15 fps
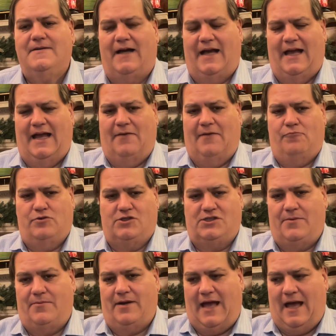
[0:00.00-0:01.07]
and we'll
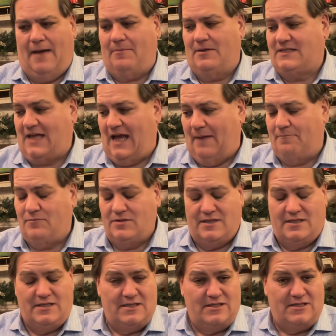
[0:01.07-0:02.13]
see what happens. I
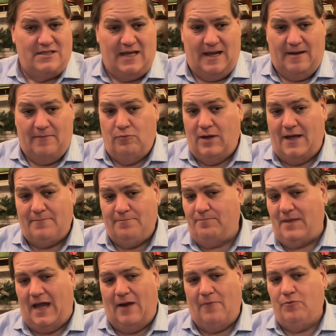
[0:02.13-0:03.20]

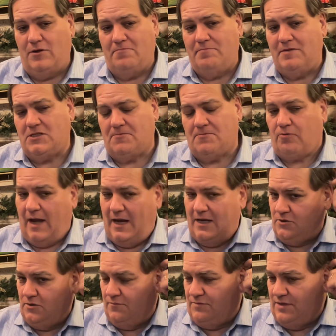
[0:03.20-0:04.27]
wouldn't be
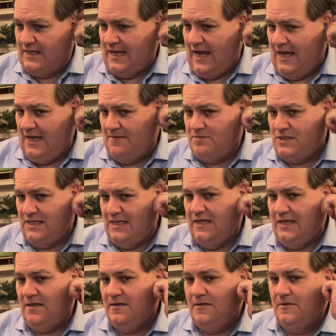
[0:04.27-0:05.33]
surprised if the
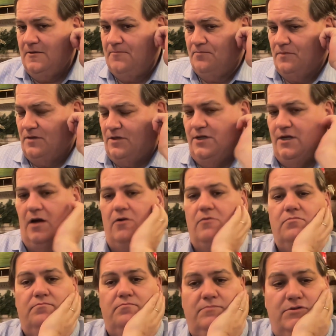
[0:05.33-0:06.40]
KMT,
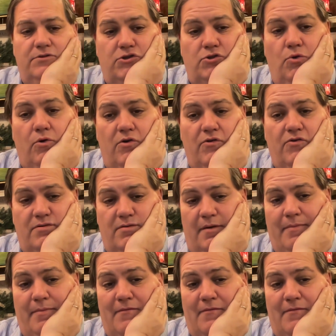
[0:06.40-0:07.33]
scores above